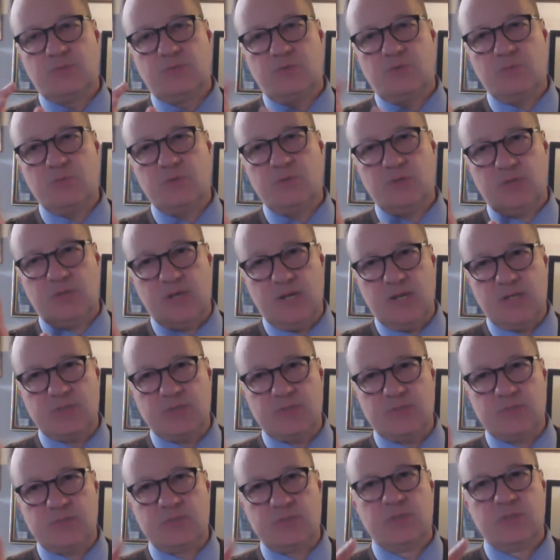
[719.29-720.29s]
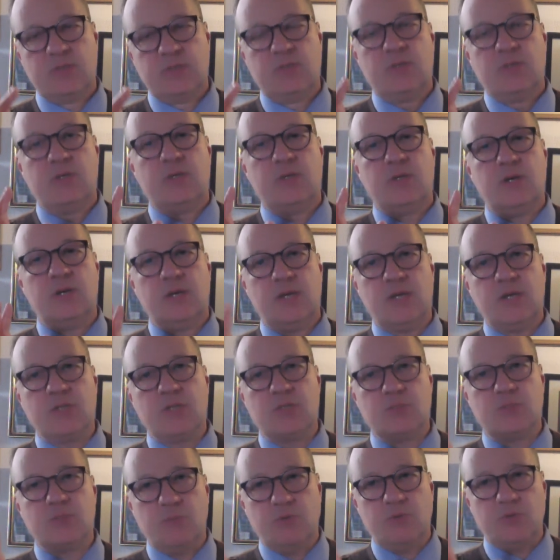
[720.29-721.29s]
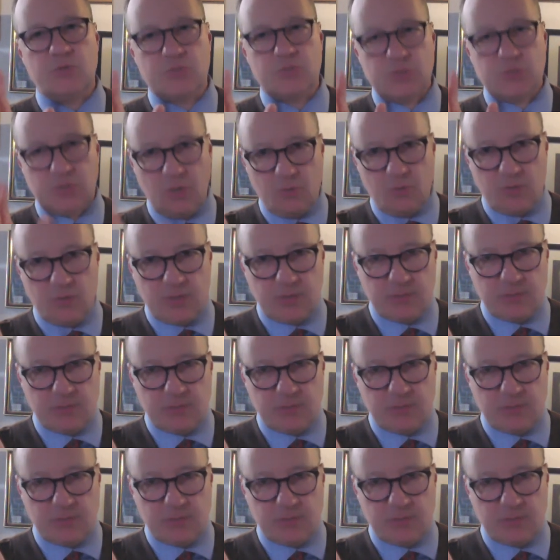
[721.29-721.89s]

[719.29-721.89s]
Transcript: criminal cases against Berlusconi